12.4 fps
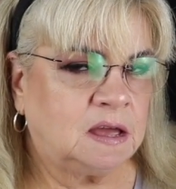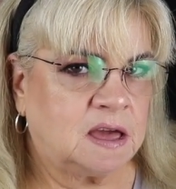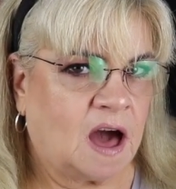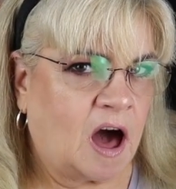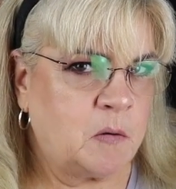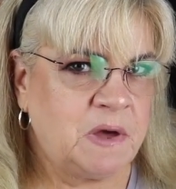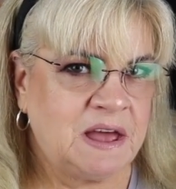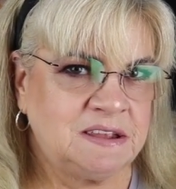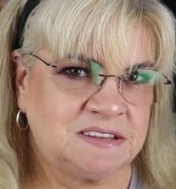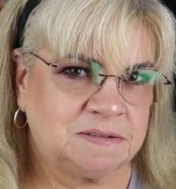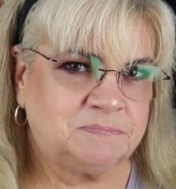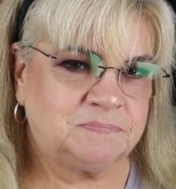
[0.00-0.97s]

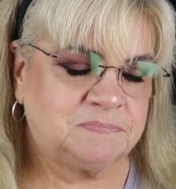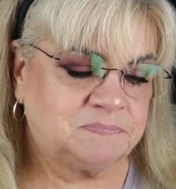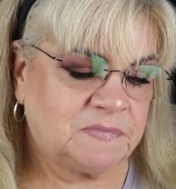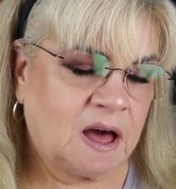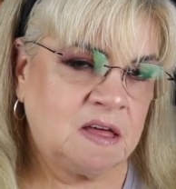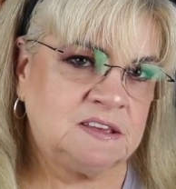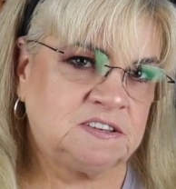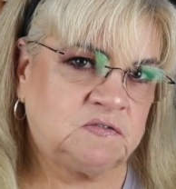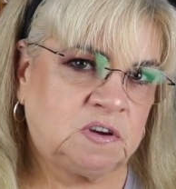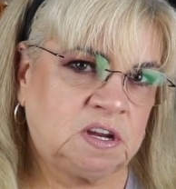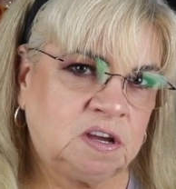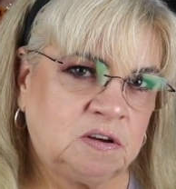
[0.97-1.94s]
comment, on this
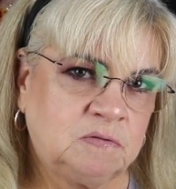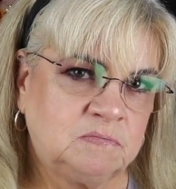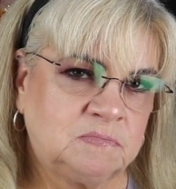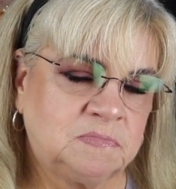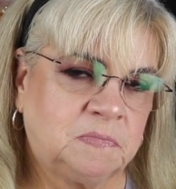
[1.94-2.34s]
video,